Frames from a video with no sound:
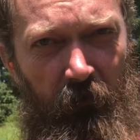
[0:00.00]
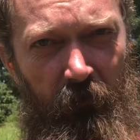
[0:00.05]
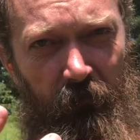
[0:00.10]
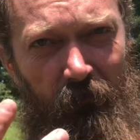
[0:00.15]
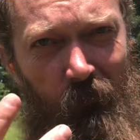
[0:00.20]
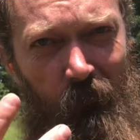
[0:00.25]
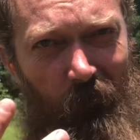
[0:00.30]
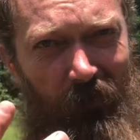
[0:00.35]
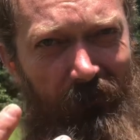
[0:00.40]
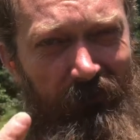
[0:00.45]

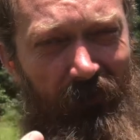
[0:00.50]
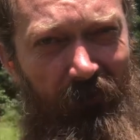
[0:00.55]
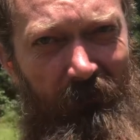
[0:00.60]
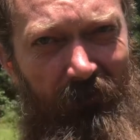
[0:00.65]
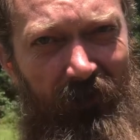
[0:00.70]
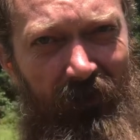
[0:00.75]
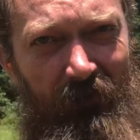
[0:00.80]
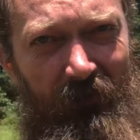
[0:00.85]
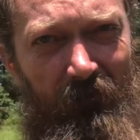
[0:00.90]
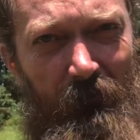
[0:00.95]
Twice I've
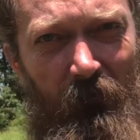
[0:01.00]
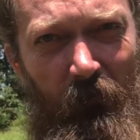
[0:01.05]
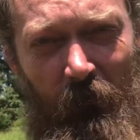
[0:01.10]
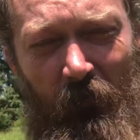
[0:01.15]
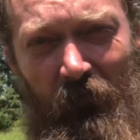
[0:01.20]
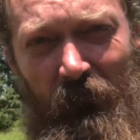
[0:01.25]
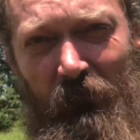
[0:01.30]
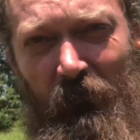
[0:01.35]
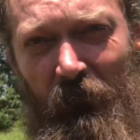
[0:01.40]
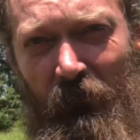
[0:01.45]
had a
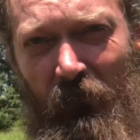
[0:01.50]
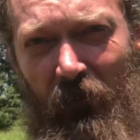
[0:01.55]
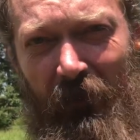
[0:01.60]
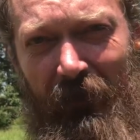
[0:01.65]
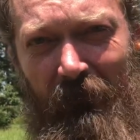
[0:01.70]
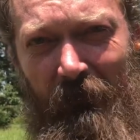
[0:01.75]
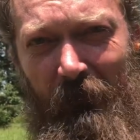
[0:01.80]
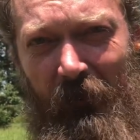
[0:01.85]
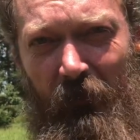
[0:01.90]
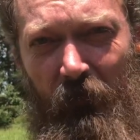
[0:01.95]
pistol fall
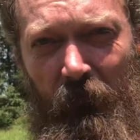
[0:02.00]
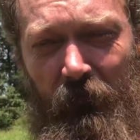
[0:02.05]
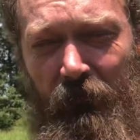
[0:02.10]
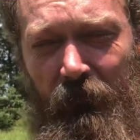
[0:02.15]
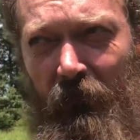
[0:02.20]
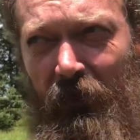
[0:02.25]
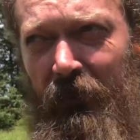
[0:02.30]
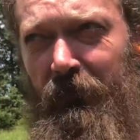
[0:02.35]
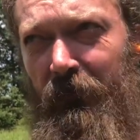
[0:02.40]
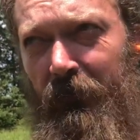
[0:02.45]
out of my holster.
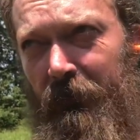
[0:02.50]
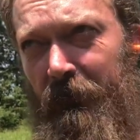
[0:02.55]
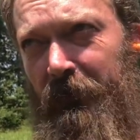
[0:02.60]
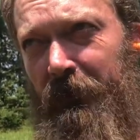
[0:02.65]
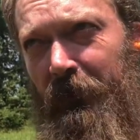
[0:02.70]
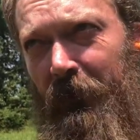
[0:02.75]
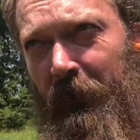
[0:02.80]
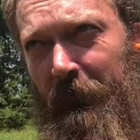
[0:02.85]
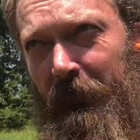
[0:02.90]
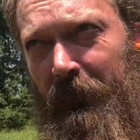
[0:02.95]
Actually, three
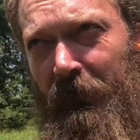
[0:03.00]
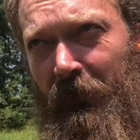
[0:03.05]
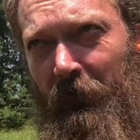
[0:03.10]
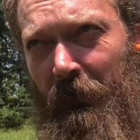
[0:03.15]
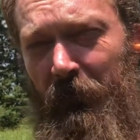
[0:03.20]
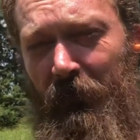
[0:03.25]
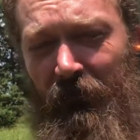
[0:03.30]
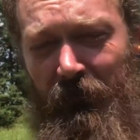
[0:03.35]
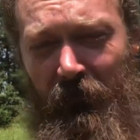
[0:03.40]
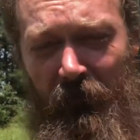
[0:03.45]
times I've had a
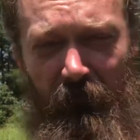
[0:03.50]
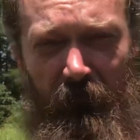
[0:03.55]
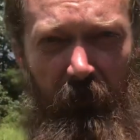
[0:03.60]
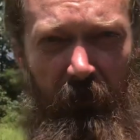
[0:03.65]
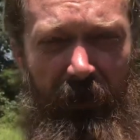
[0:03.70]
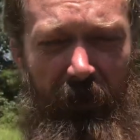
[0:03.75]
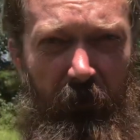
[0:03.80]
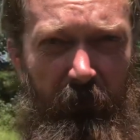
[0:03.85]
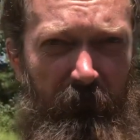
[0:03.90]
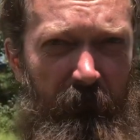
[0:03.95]
pistol fall
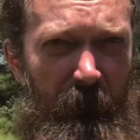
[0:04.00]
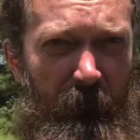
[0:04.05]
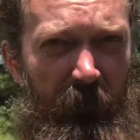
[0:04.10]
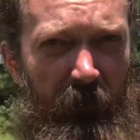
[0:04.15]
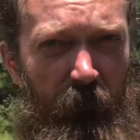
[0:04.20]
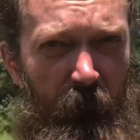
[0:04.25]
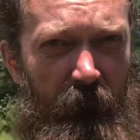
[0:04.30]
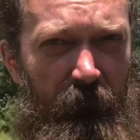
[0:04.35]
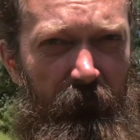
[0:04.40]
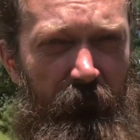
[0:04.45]
out of my
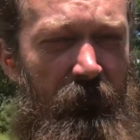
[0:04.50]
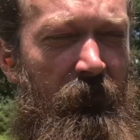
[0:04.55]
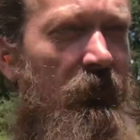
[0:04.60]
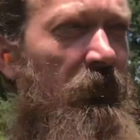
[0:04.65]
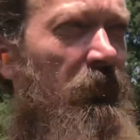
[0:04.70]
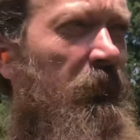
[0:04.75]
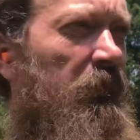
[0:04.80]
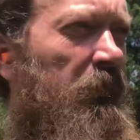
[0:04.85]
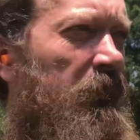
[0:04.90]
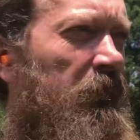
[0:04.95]
holster.
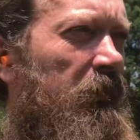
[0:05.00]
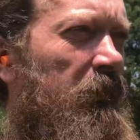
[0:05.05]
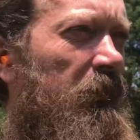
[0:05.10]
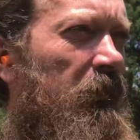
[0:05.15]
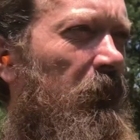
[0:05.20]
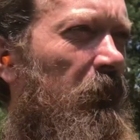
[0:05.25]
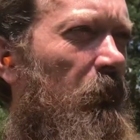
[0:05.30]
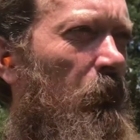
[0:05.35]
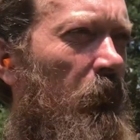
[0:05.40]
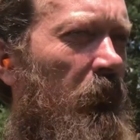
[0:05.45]

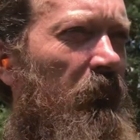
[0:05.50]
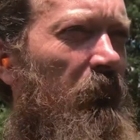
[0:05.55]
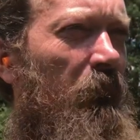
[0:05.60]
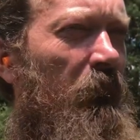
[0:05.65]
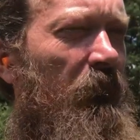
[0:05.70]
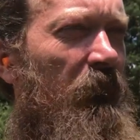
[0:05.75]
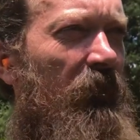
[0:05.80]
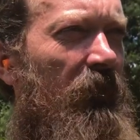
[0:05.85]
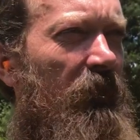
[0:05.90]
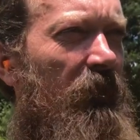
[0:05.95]
Uh, once
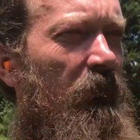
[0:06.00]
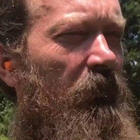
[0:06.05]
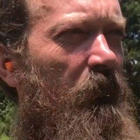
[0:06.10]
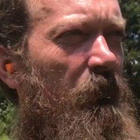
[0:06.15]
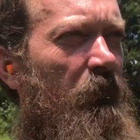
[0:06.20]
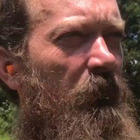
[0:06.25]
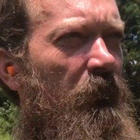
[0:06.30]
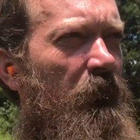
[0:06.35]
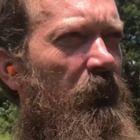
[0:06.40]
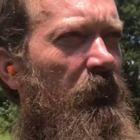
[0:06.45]
was that home.